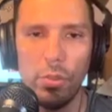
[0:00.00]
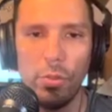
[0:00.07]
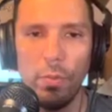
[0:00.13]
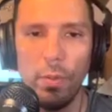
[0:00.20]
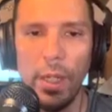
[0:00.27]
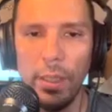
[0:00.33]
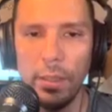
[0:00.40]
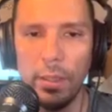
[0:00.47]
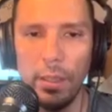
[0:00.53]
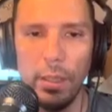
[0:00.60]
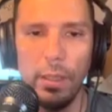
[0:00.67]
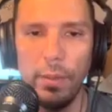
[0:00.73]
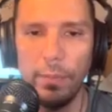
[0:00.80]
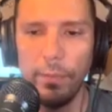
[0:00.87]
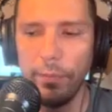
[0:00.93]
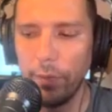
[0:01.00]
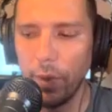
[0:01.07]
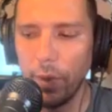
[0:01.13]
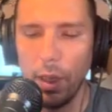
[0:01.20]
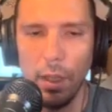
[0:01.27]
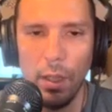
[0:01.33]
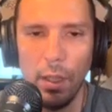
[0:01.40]
Coach Ray Z.
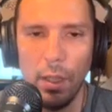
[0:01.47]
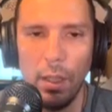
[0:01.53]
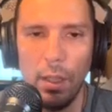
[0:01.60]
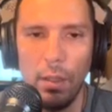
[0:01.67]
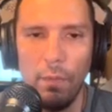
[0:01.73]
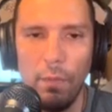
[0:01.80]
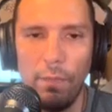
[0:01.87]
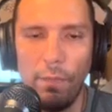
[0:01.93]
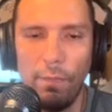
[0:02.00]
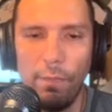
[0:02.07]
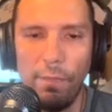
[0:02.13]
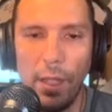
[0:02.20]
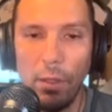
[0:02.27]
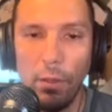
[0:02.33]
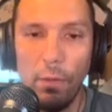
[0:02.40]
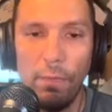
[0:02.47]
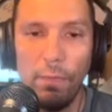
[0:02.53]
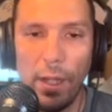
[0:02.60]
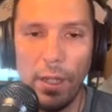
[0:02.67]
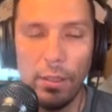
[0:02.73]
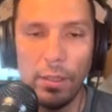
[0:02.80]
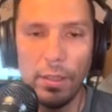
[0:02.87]
Fellow
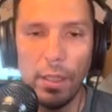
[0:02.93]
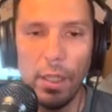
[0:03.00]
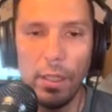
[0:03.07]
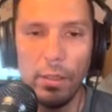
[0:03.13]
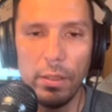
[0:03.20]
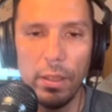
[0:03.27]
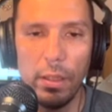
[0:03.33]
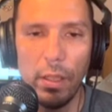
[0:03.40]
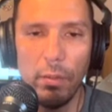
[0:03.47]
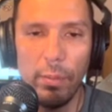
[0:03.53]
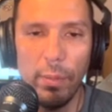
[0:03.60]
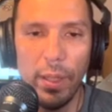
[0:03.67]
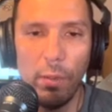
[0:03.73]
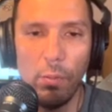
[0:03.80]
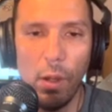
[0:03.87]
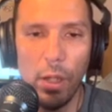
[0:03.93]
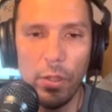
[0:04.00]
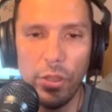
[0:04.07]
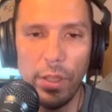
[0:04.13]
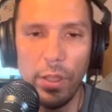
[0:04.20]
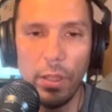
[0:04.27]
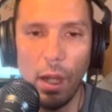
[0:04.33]
Firesiders and everybody
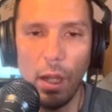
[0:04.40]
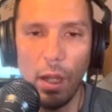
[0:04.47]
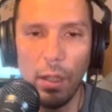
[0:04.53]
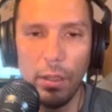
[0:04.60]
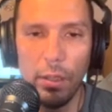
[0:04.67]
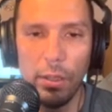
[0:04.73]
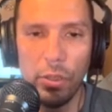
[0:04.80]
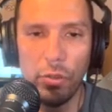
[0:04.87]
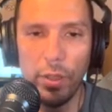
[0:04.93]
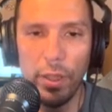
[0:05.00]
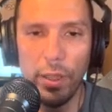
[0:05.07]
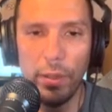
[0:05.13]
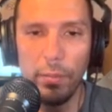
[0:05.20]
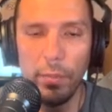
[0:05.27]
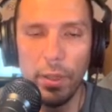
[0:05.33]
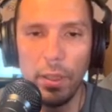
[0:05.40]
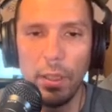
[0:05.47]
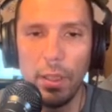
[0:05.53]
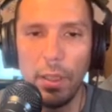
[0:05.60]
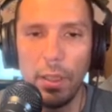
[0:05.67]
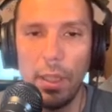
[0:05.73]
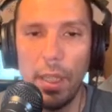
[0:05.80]
watching on the stream,
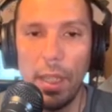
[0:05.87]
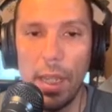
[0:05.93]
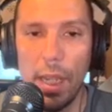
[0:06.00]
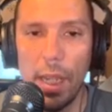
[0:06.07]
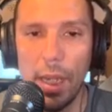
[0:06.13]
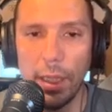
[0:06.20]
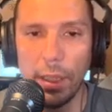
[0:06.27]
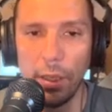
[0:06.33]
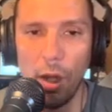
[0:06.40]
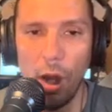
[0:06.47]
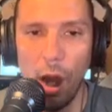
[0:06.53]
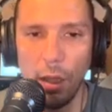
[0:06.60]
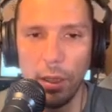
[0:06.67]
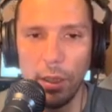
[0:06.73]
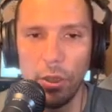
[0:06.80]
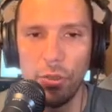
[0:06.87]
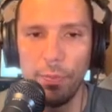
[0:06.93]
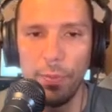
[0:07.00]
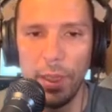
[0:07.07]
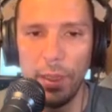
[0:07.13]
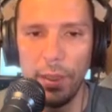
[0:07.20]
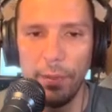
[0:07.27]

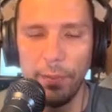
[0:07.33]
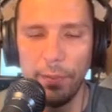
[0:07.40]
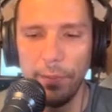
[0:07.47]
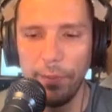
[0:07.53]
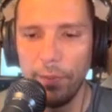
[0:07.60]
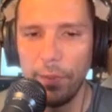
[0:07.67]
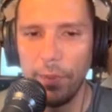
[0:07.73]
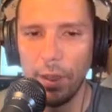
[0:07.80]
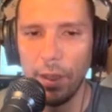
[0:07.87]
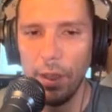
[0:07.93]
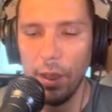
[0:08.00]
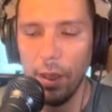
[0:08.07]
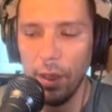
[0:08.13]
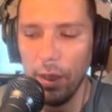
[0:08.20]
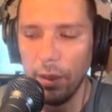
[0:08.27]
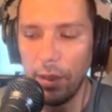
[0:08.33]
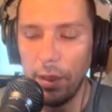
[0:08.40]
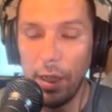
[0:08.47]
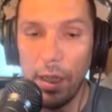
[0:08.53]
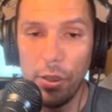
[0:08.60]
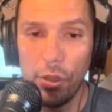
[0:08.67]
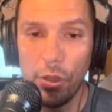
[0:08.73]
acknowledge me.
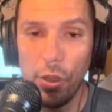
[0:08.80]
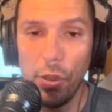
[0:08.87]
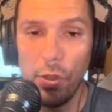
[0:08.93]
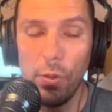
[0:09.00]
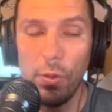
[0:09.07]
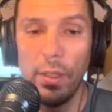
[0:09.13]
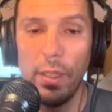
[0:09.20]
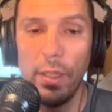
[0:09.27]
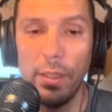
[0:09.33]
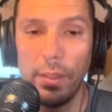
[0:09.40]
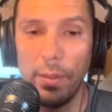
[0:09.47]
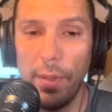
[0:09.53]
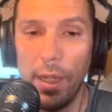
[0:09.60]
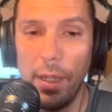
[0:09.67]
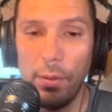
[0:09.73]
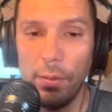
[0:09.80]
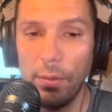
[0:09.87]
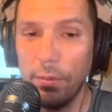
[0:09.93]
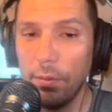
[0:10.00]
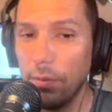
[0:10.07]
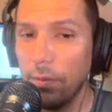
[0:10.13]
Today's show is about